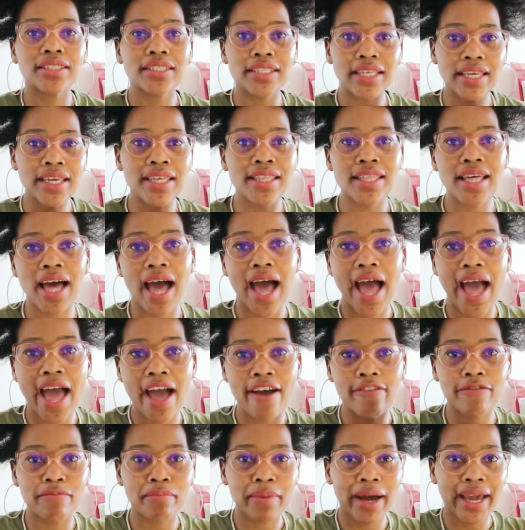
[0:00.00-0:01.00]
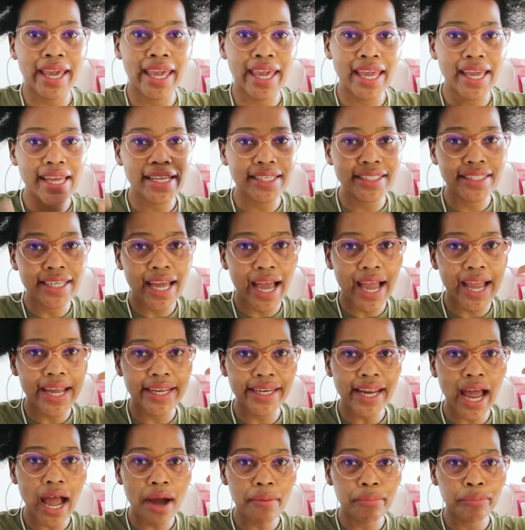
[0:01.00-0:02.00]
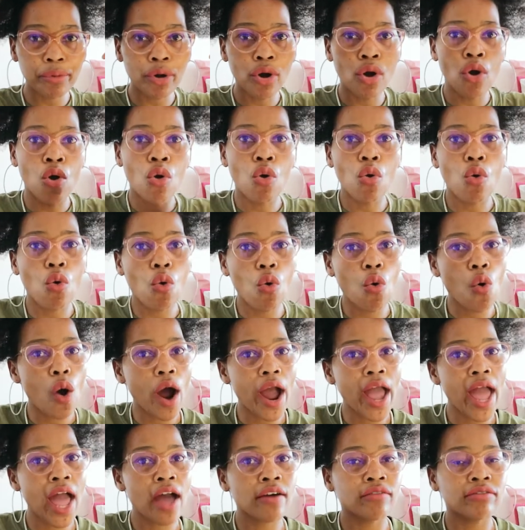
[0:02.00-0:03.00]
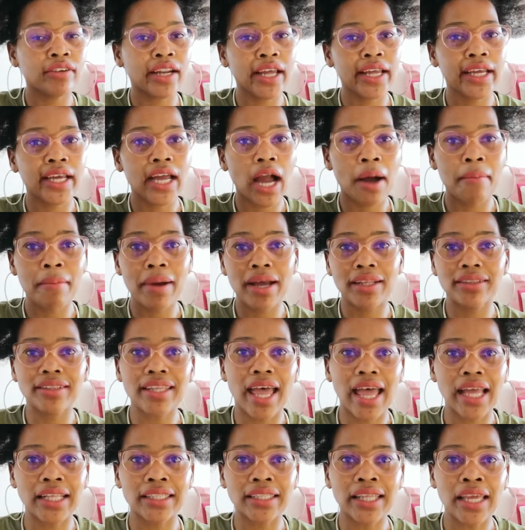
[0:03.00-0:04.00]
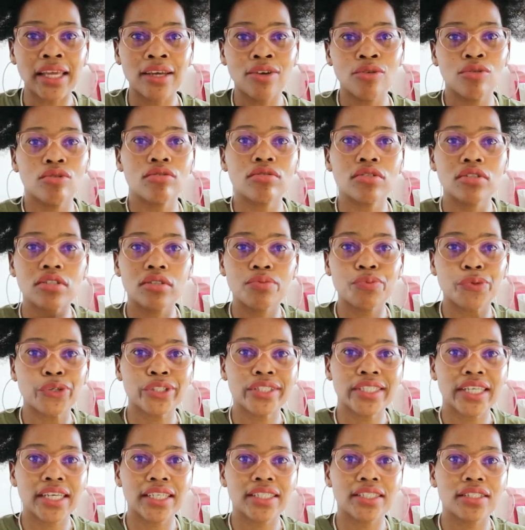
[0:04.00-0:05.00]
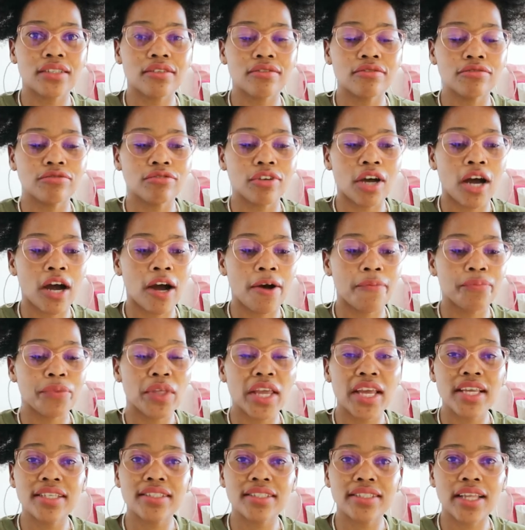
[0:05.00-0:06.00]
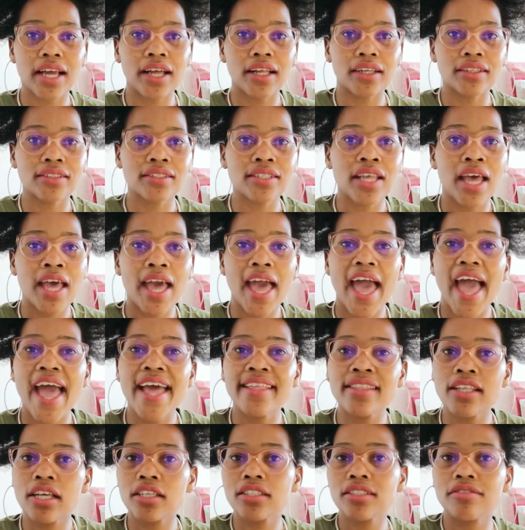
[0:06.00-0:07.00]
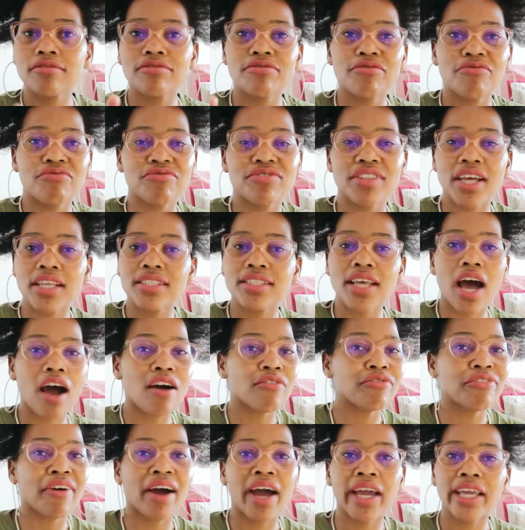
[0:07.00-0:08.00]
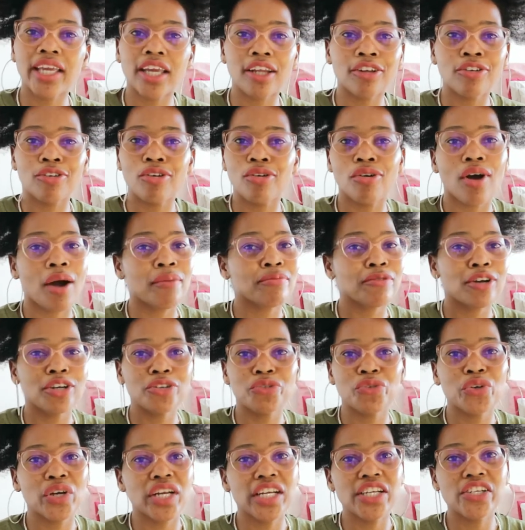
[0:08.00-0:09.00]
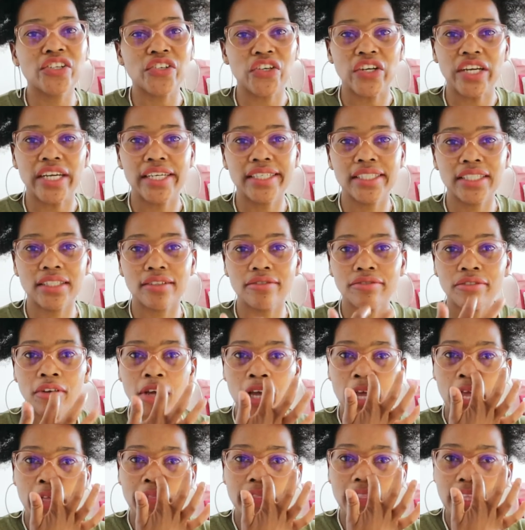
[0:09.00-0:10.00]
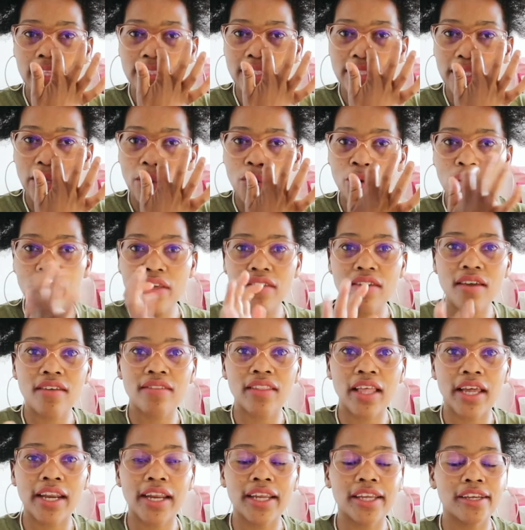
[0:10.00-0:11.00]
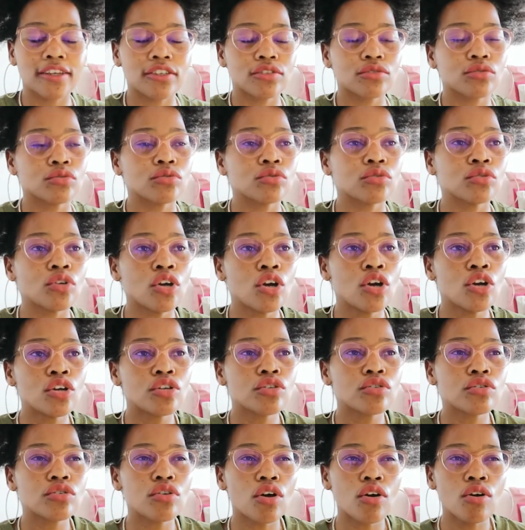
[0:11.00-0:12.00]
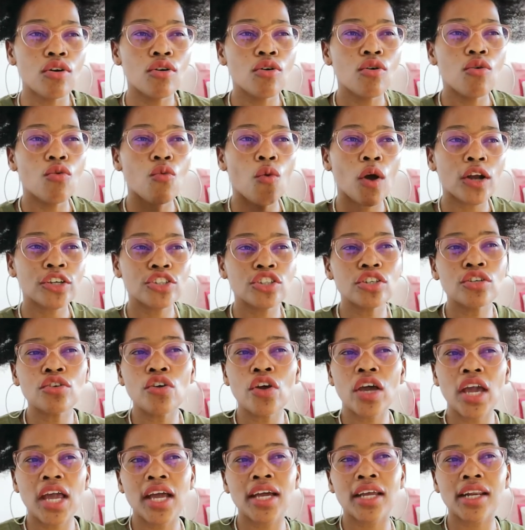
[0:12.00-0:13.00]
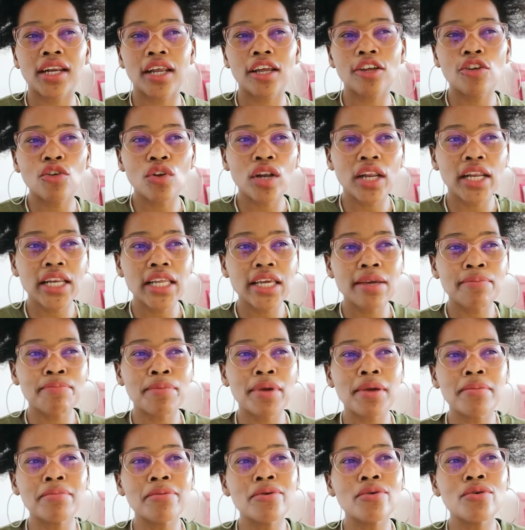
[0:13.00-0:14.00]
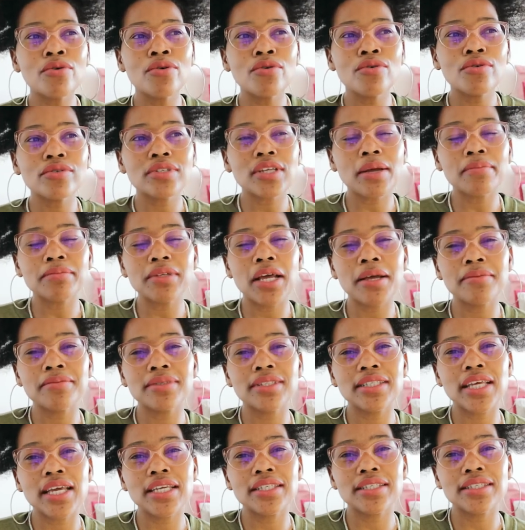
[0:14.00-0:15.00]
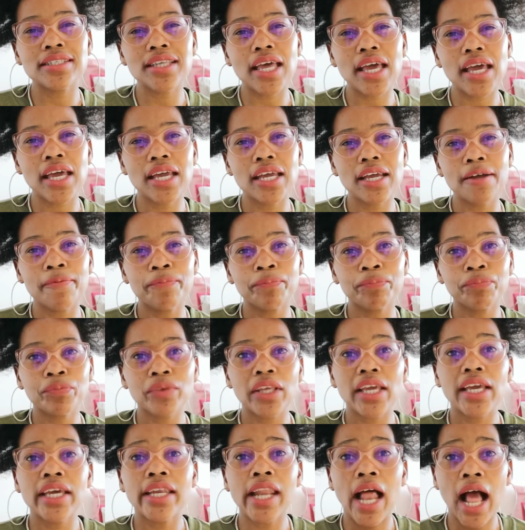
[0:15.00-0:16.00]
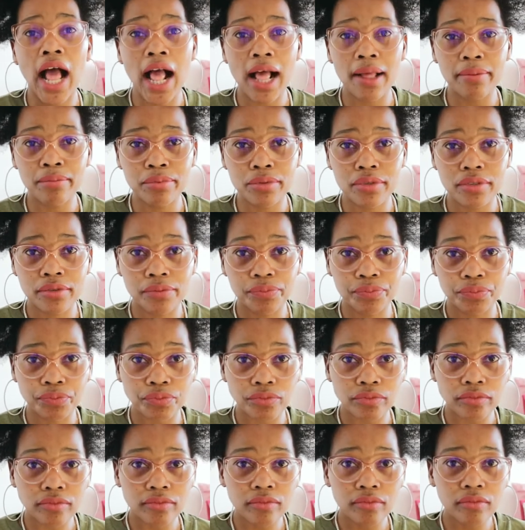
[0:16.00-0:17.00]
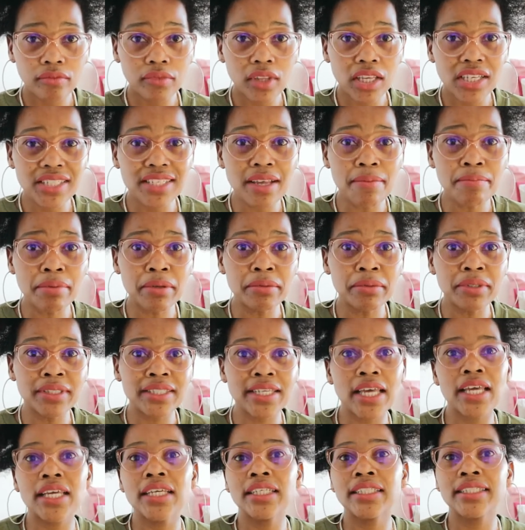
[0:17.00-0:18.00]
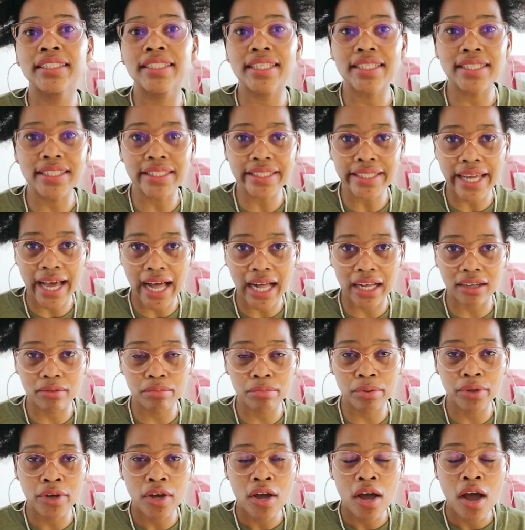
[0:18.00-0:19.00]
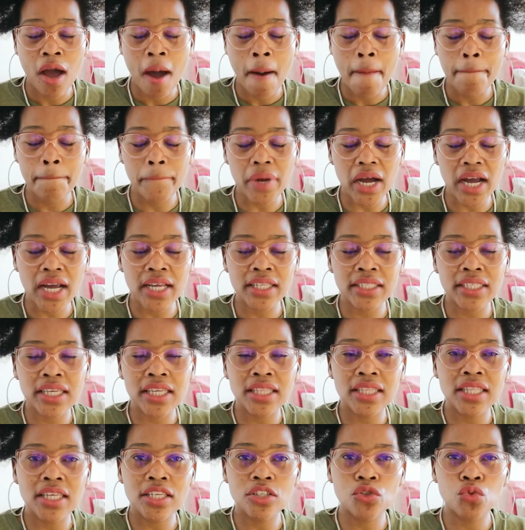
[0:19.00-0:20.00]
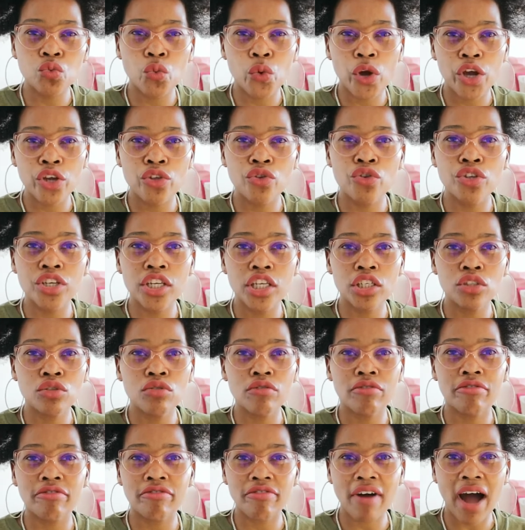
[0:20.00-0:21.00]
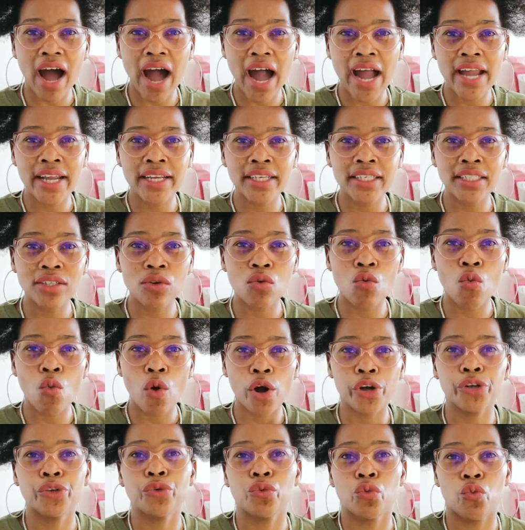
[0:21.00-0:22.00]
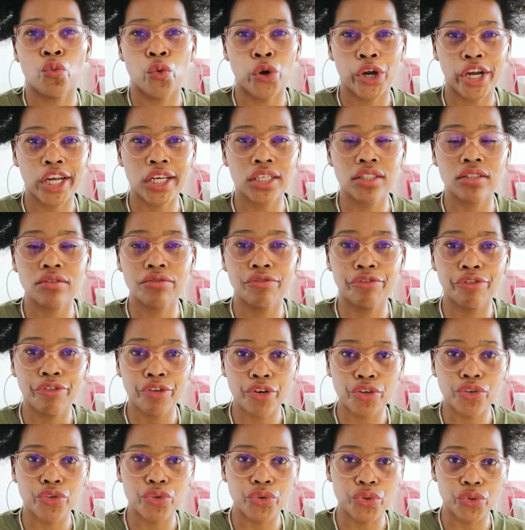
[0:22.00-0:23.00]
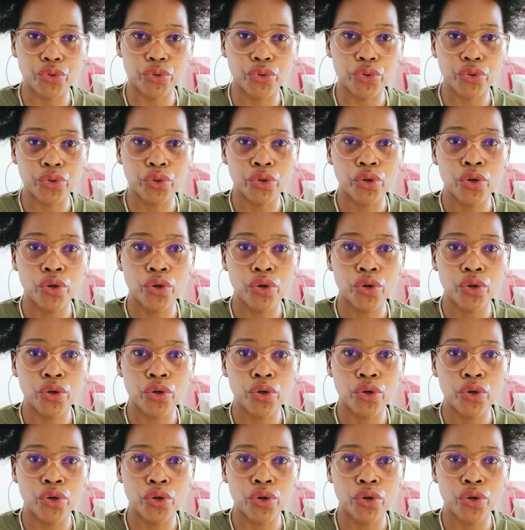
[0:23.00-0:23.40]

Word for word: it's either i have my hair tied up or i have like amangang which is protective um, hairstyles and that's that's how far i can go i'm not really creative that's the only thing that i can do so washing your hair regularly people sometimes they say it helps some people say it doesn't help but in this way you need to find what works for you